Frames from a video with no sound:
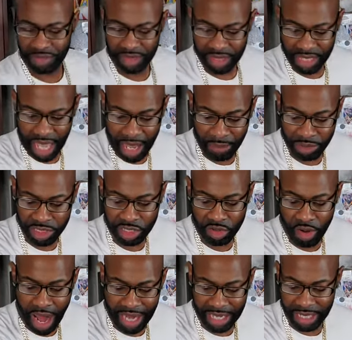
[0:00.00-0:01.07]
They was
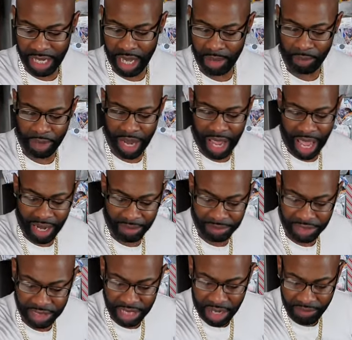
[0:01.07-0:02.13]
cracking up when I had them
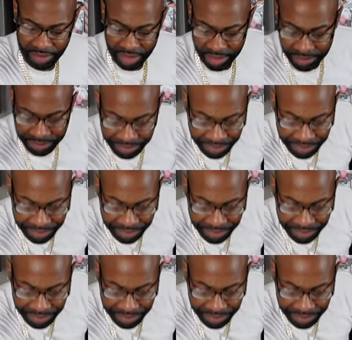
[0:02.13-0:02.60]
discover it.